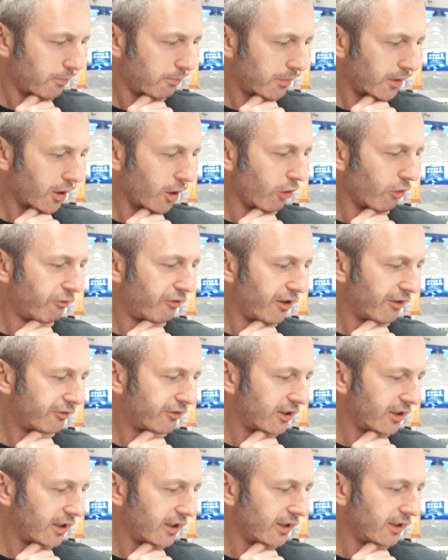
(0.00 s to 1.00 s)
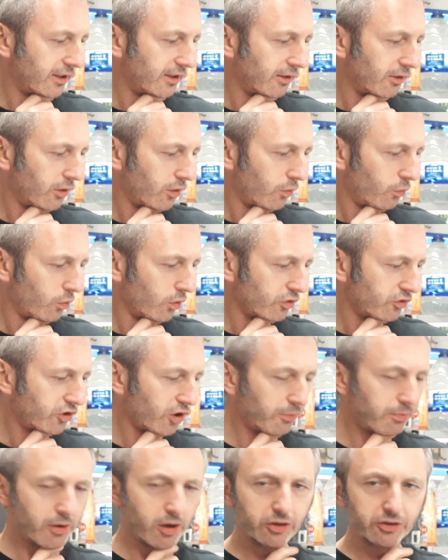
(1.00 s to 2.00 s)
Below 15 will
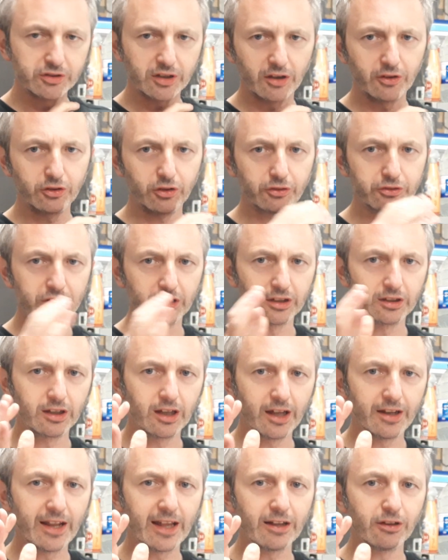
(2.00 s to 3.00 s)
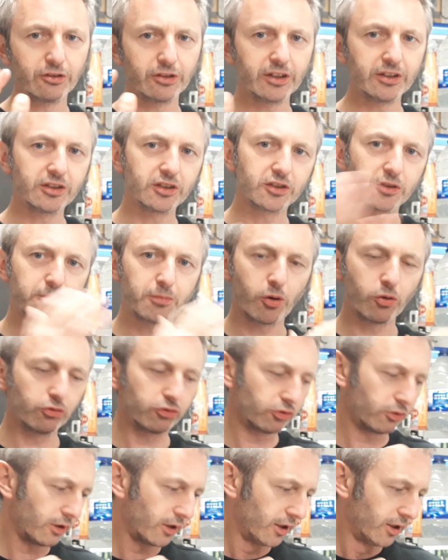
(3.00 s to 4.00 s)
stop altogether. So it's an ale yeast as
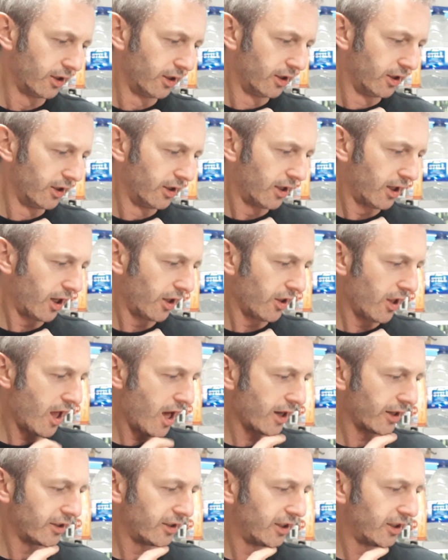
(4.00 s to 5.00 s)
opposed to a lager